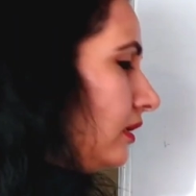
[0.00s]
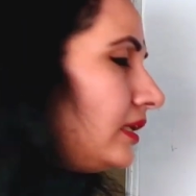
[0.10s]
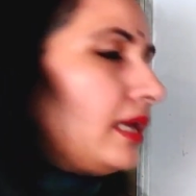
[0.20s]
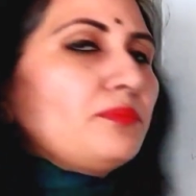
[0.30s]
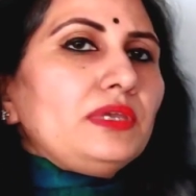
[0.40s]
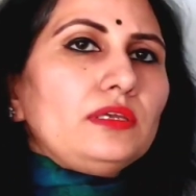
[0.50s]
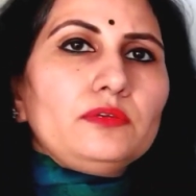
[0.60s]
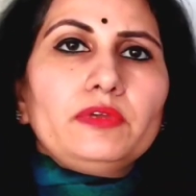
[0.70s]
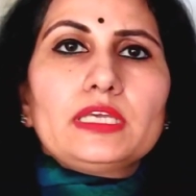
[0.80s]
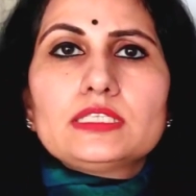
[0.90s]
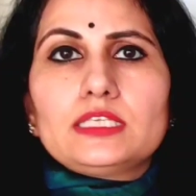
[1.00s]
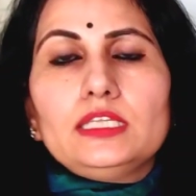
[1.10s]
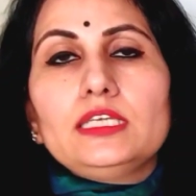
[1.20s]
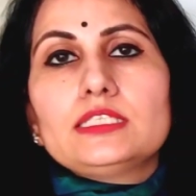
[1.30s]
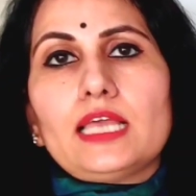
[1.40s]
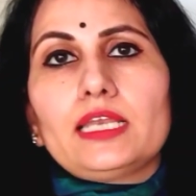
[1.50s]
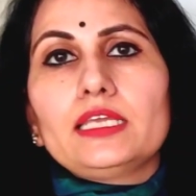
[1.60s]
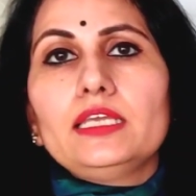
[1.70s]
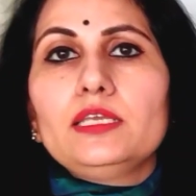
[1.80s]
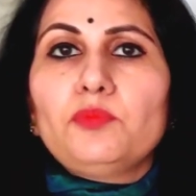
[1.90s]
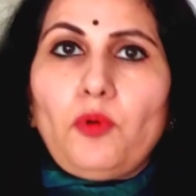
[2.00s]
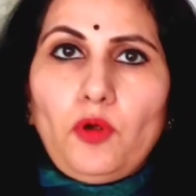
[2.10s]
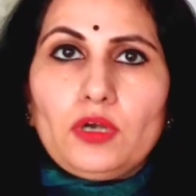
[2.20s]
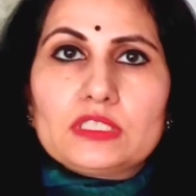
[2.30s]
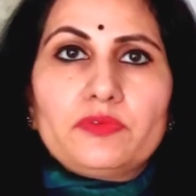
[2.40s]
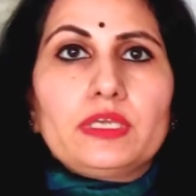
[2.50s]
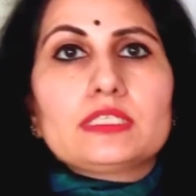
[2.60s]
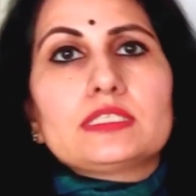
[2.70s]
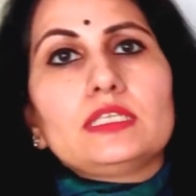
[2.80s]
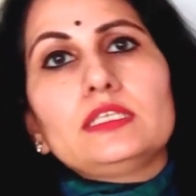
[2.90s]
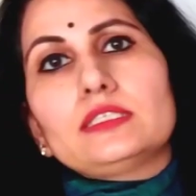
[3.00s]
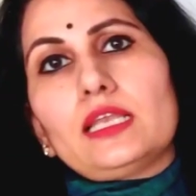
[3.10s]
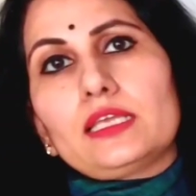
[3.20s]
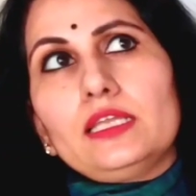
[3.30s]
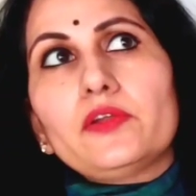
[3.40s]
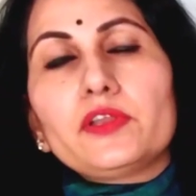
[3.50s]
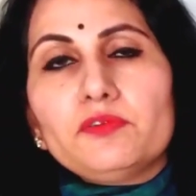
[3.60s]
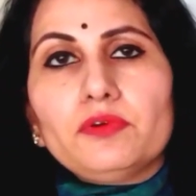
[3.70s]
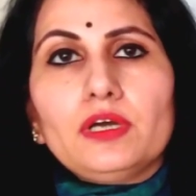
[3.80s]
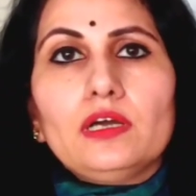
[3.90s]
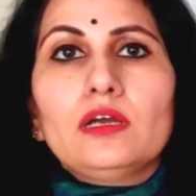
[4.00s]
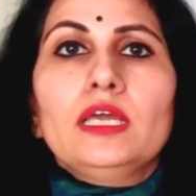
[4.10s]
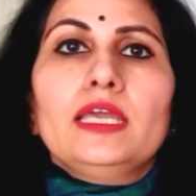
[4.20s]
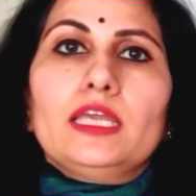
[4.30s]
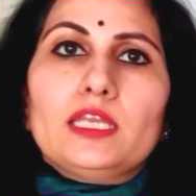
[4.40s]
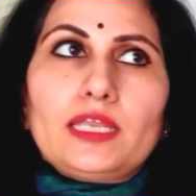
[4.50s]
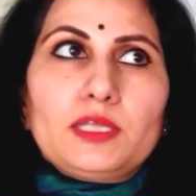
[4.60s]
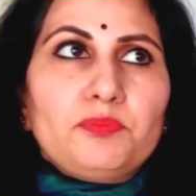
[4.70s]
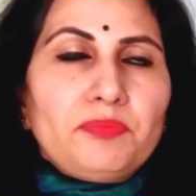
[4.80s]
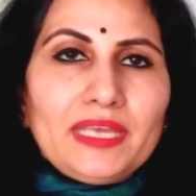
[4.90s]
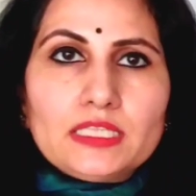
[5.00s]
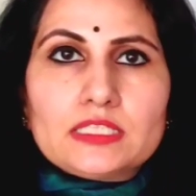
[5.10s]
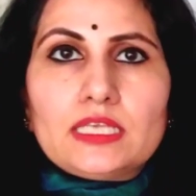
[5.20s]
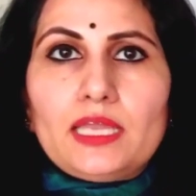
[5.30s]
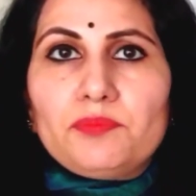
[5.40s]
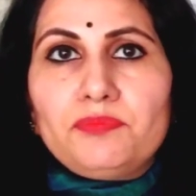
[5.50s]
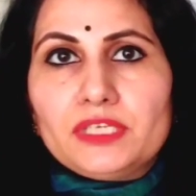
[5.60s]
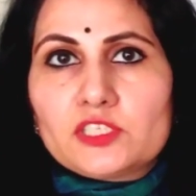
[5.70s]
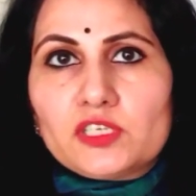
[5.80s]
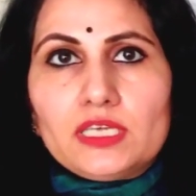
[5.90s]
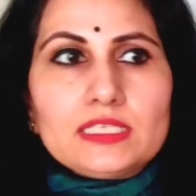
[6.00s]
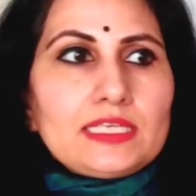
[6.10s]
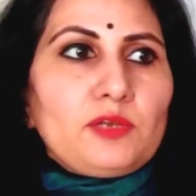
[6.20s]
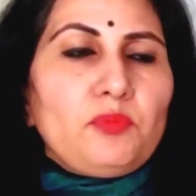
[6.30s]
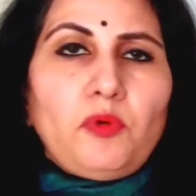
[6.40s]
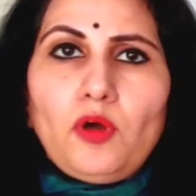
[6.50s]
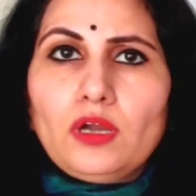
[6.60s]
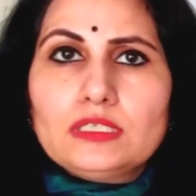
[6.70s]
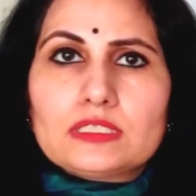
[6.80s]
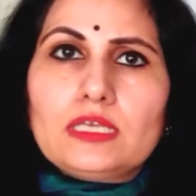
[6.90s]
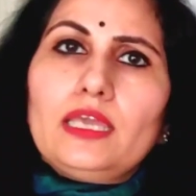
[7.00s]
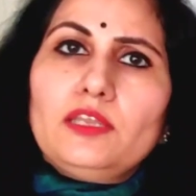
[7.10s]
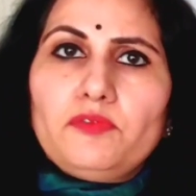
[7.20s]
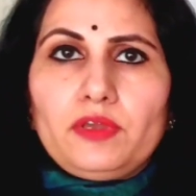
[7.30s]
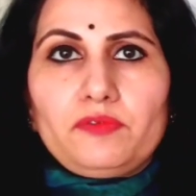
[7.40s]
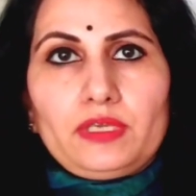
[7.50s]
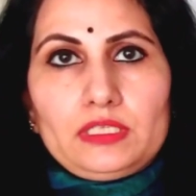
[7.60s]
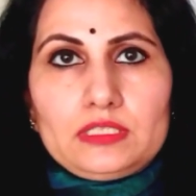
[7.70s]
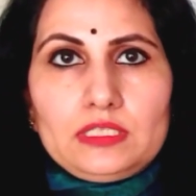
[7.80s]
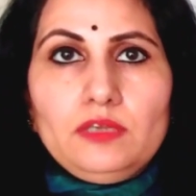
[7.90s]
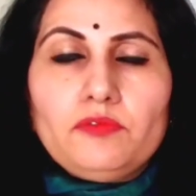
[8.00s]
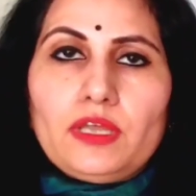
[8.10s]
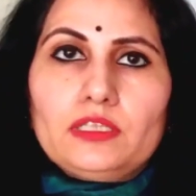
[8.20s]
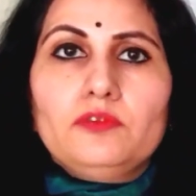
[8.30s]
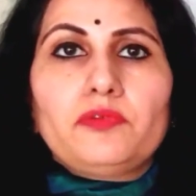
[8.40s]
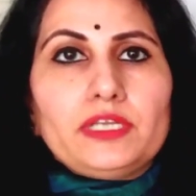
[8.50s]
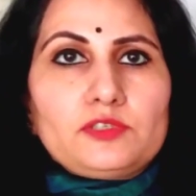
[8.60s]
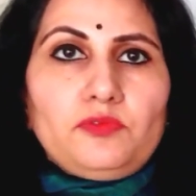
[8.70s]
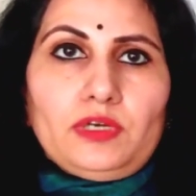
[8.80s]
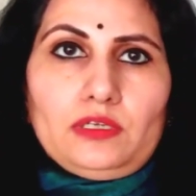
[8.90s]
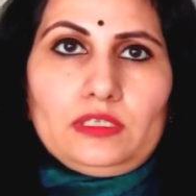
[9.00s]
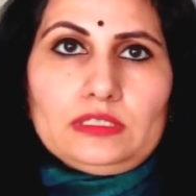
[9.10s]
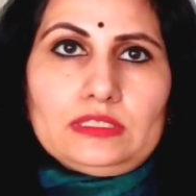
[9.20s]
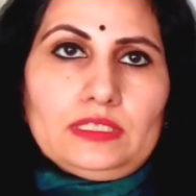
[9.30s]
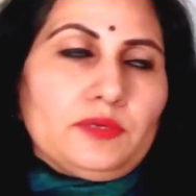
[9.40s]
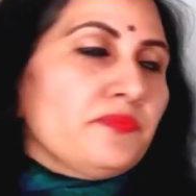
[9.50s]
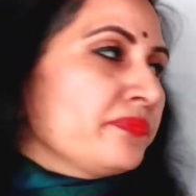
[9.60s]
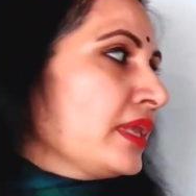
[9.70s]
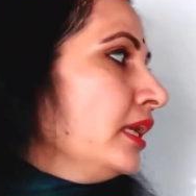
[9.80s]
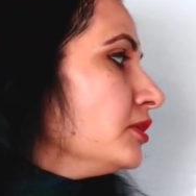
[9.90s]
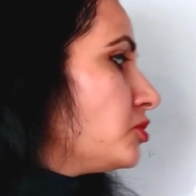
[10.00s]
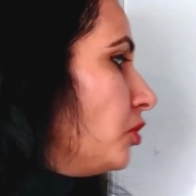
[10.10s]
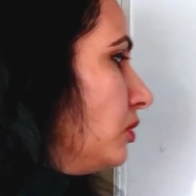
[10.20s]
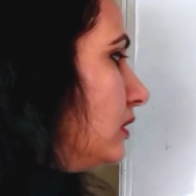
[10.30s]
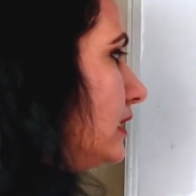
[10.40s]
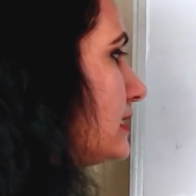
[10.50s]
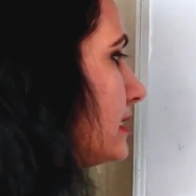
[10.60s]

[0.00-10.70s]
we can see these algae in ponds, we can see these algae in river, in any pits and pitches and ponds, anywhere we can see where the fresh water is there. So this